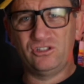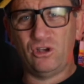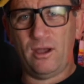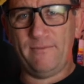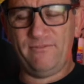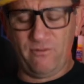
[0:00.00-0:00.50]

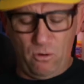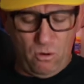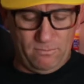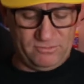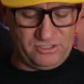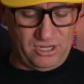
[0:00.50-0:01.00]
type
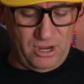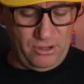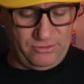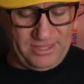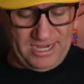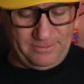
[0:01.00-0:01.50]
form.
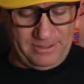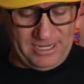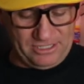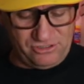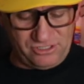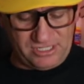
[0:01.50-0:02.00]
So that'll be
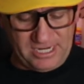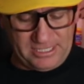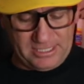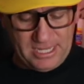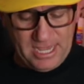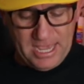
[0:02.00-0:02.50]
interesting.